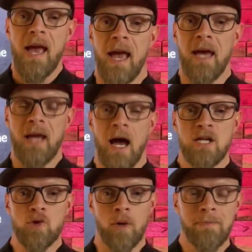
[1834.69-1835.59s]

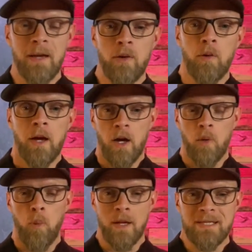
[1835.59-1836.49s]
And join me here
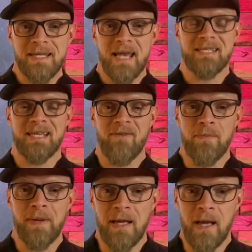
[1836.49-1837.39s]
Wednesday at
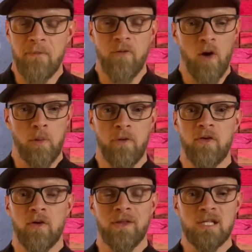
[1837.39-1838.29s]
7 p.m. for our
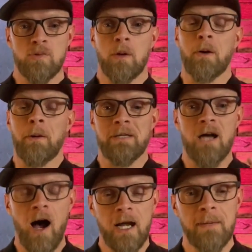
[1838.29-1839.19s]
refuel this week. We're going to be
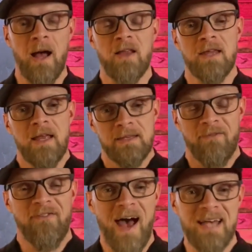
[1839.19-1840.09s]
talking about
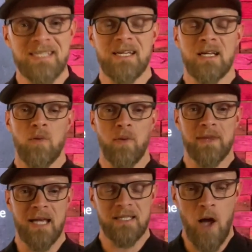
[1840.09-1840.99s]
fasting and what
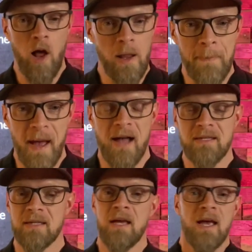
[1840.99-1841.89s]
that's all
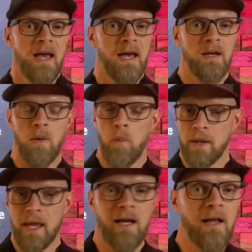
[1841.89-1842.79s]
about and
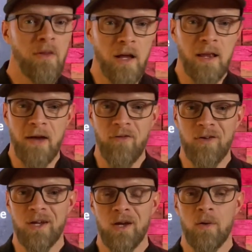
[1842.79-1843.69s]
what that can look like for
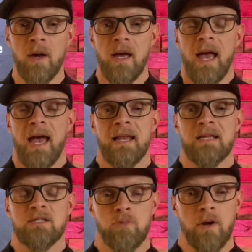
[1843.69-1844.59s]
you. And
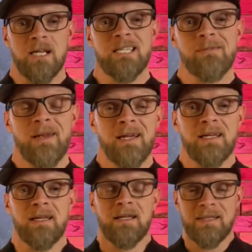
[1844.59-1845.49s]
it's really
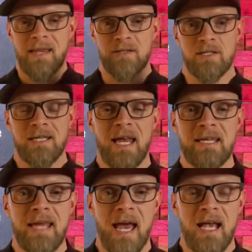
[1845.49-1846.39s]
spending those
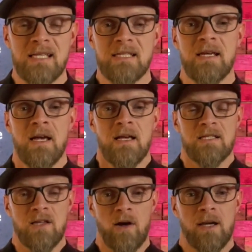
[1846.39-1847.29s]
10 days
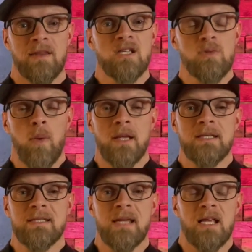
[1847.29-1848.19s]
starting this
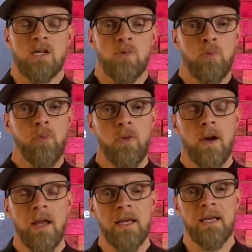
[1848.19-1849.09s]
Wednesday to
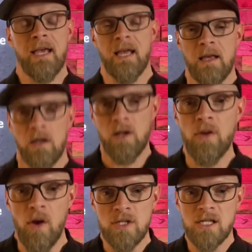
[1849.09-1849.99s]
really get
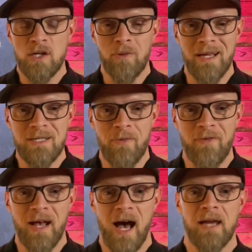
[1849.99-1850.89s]
close in your relationship
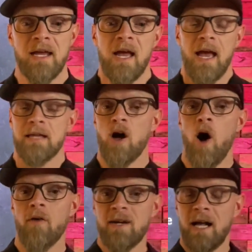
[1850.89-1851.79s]
with God and to
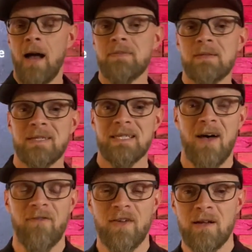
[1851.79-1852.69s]
overcome some
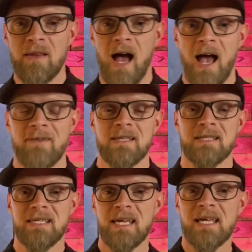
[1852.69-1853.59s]
stuff in your life and
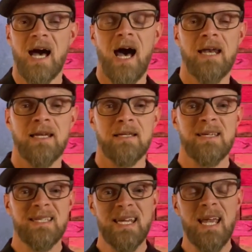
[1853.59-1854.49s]
see God
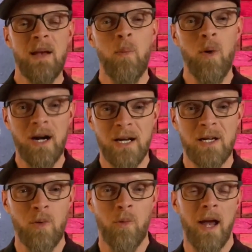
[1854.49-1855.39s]
and see him work in
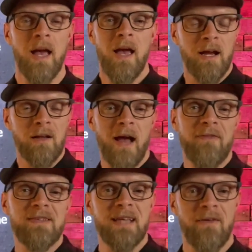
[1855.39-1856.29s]
your
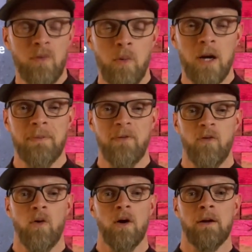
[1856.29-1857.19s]
life he's never worked
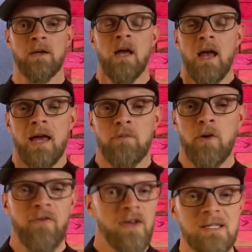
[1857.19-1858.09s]
before and
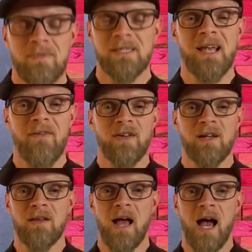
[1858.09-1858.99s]
reveal some stuff in
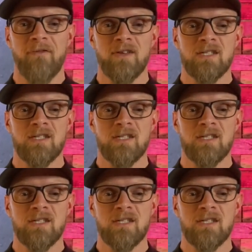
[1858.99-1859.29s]
your life.